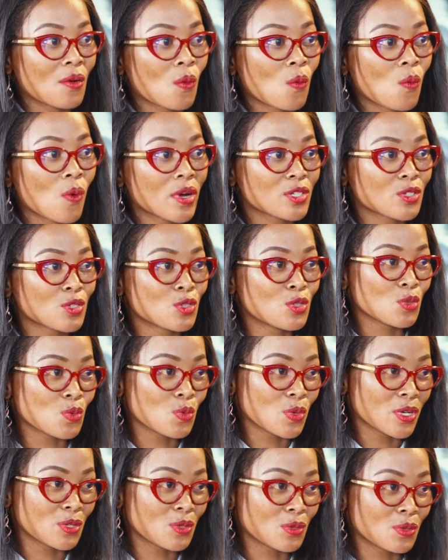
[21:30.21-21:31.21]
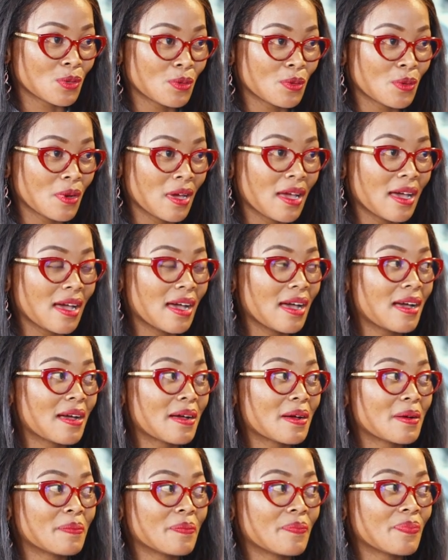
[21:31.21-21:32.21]
what do we do?
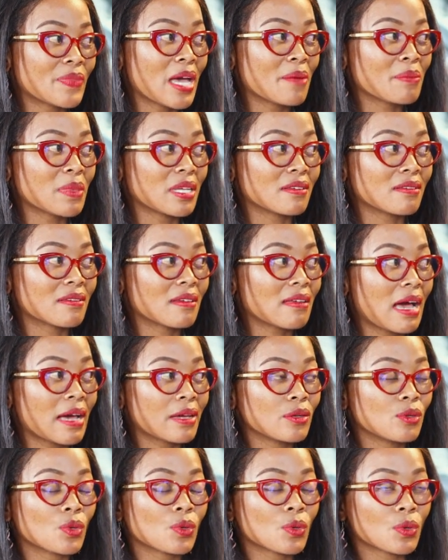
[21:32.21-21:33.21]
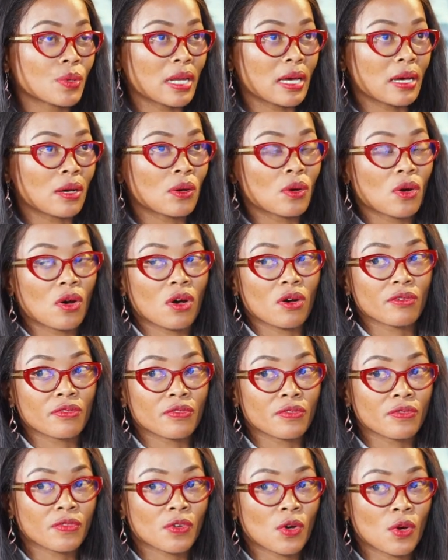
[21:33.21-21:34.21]
Um, I mean, I know now of
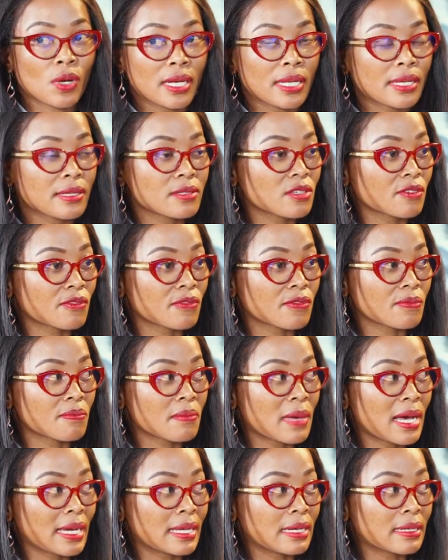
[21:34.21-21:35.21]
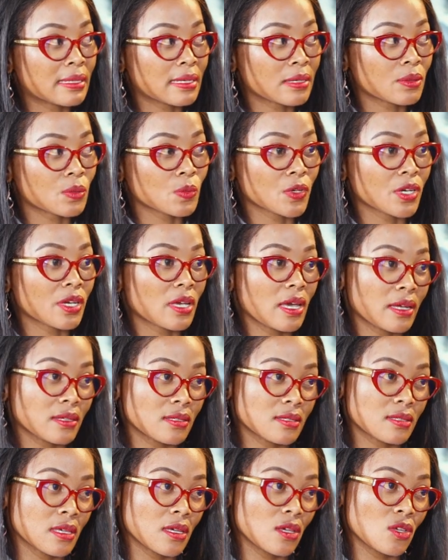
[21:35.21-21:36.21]
colleagues of mine that work at
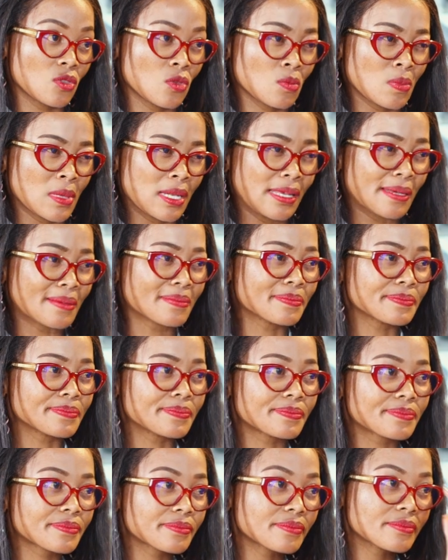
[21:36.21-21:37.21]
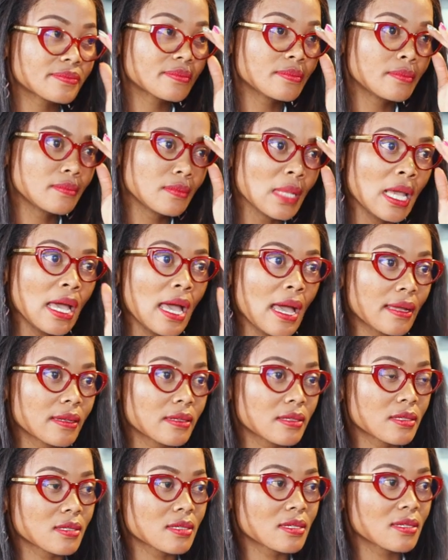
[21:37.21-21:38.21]
Sir Ketumile. Mm.
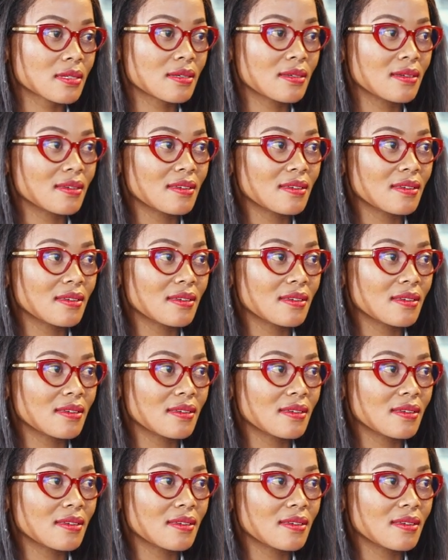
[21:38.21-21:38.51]
And